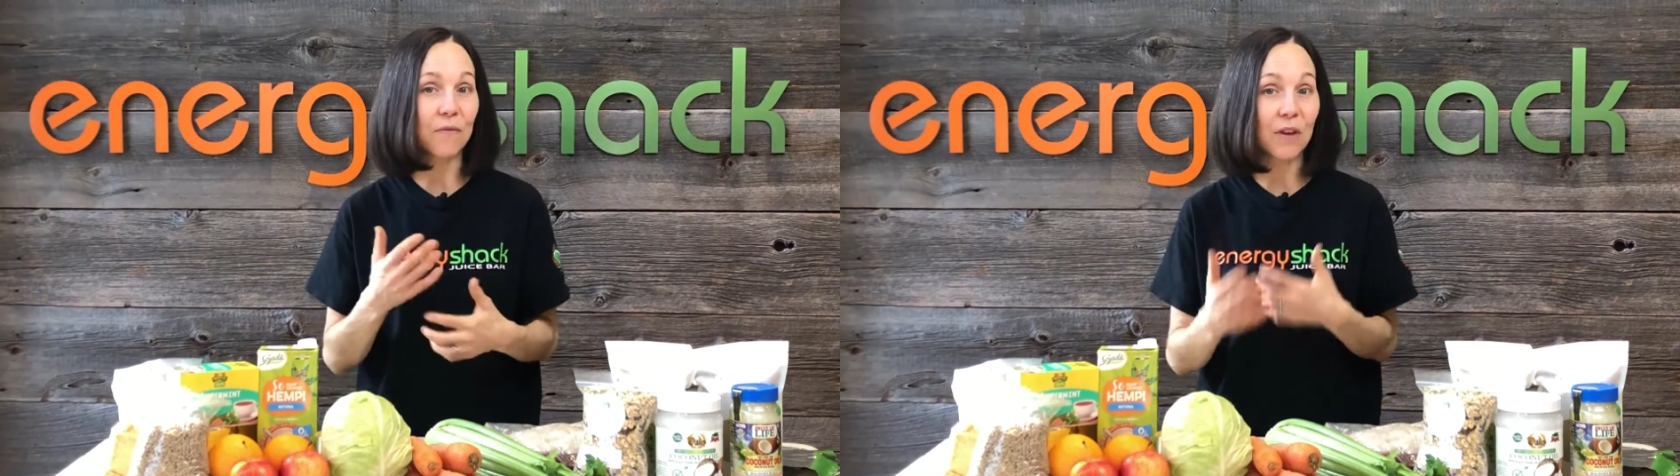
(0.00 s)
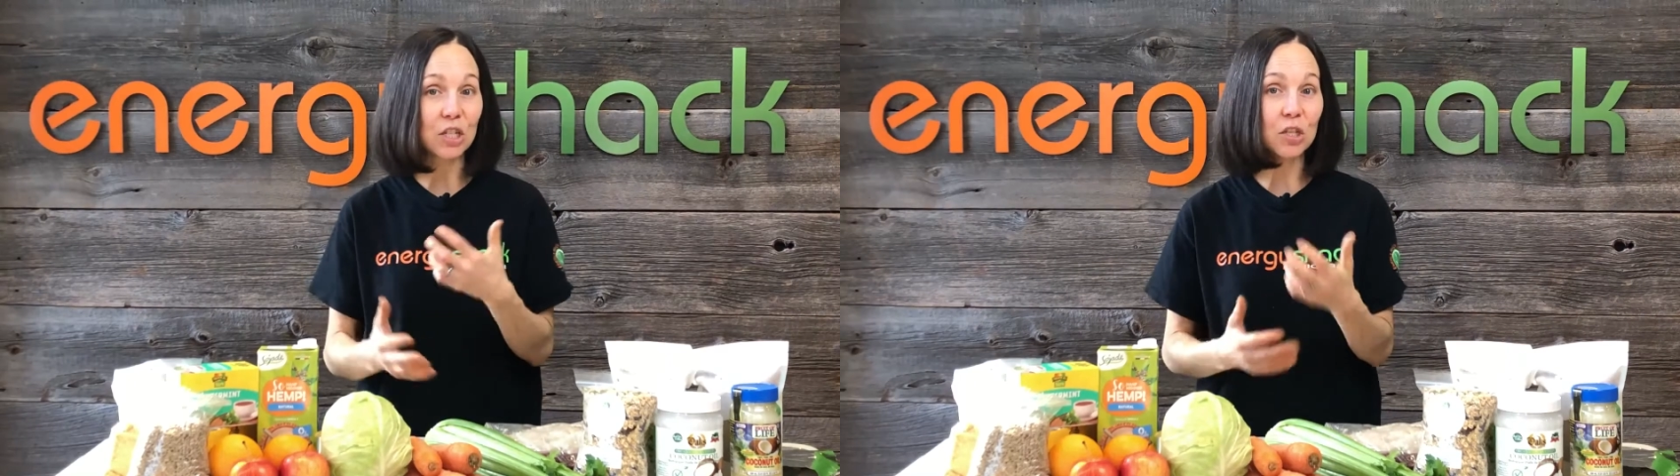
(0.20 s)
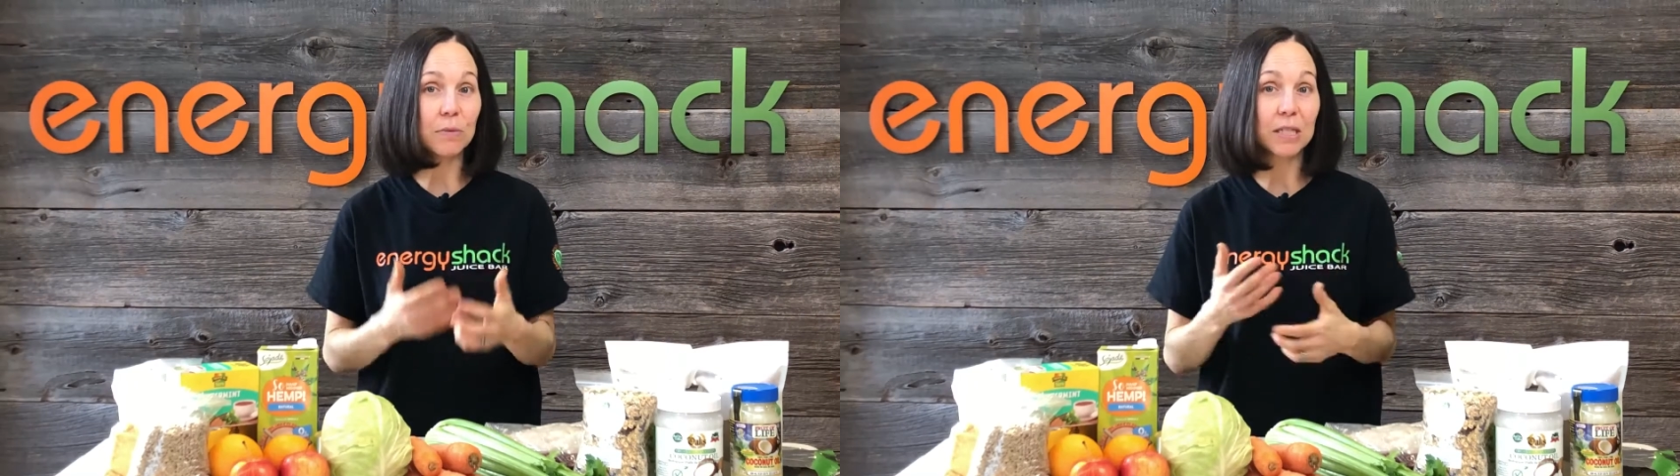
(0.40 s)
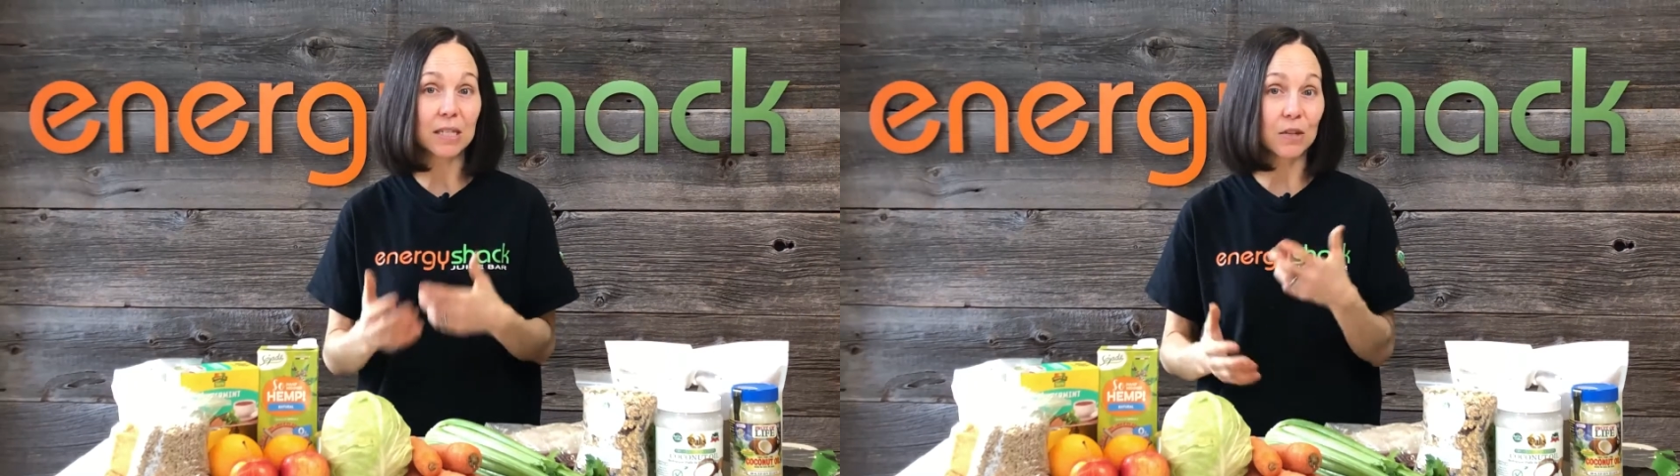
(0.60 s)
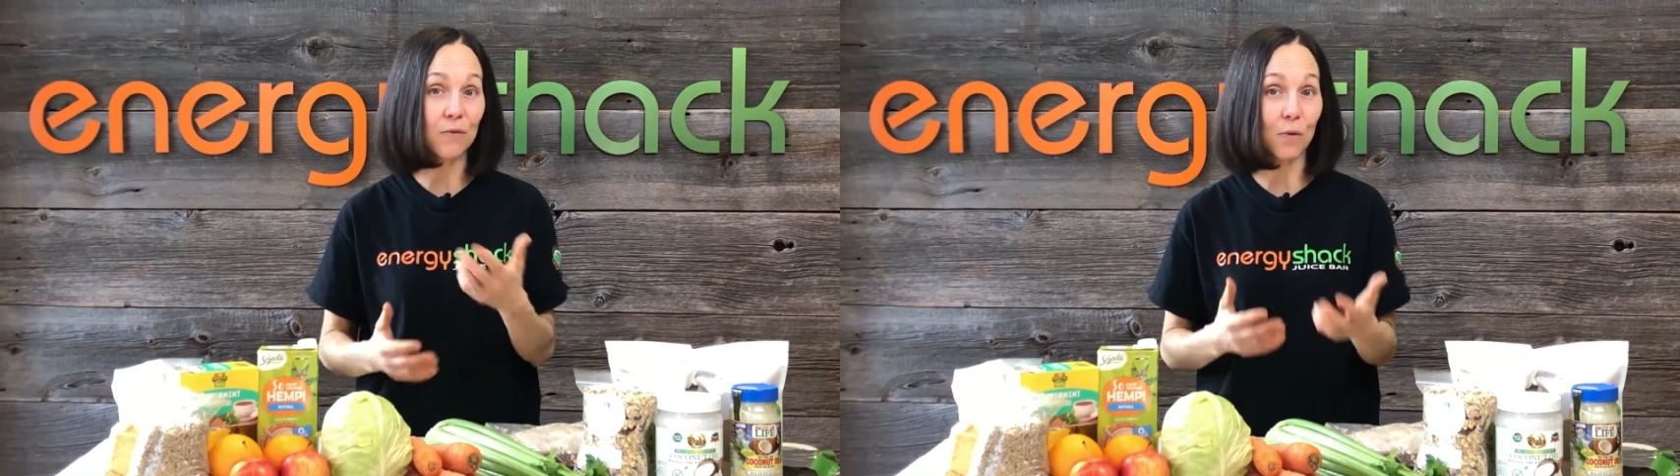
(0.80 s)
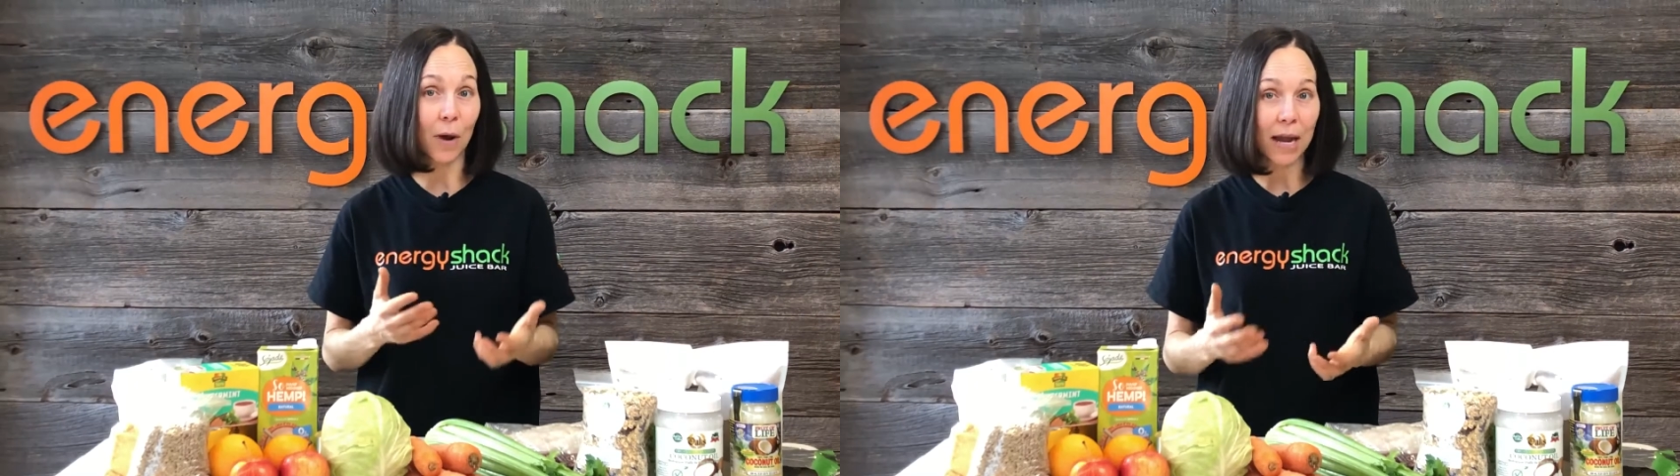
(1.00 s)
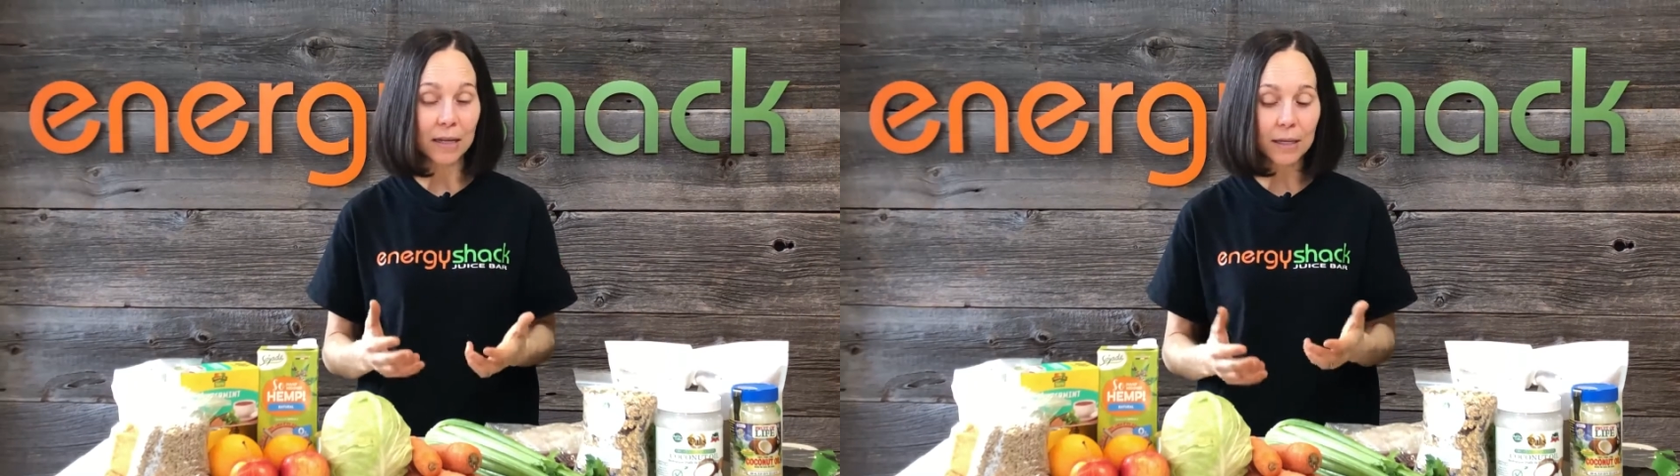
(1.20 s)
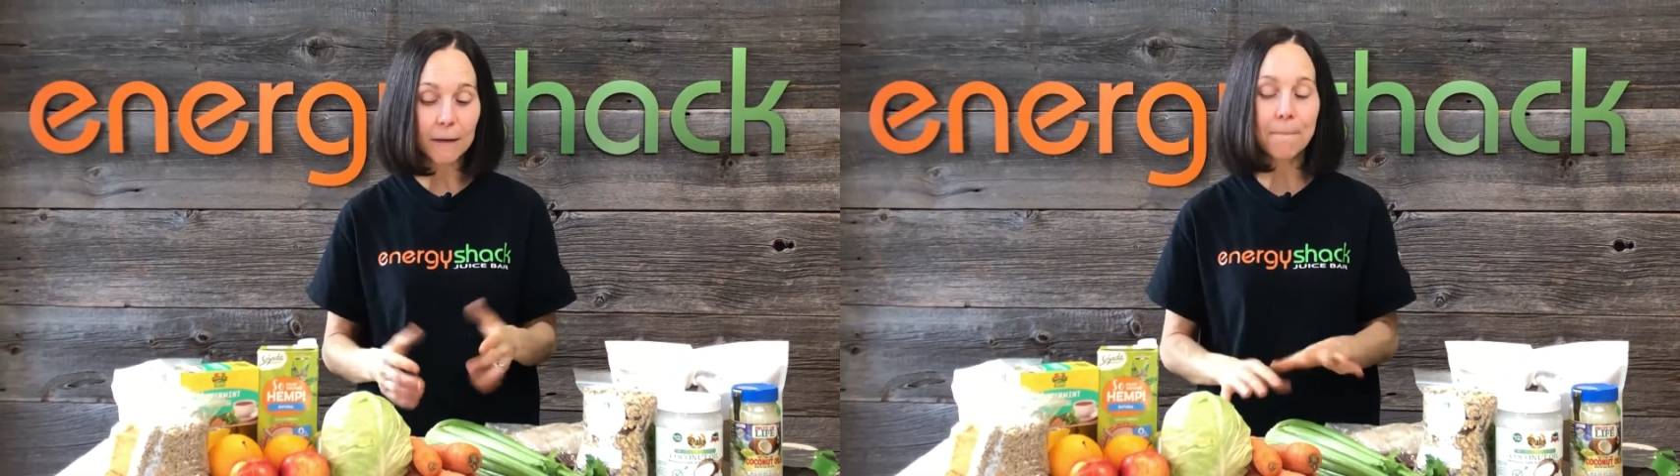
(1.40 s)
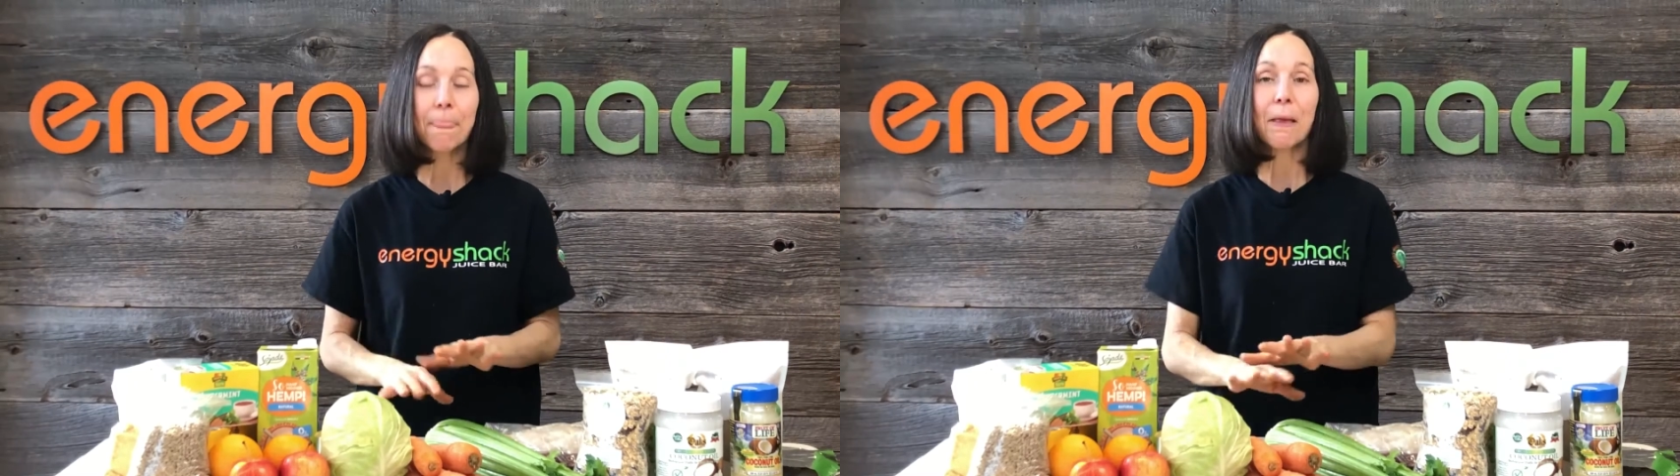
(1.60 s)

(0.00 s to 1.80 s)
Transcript: vegetables as a variety,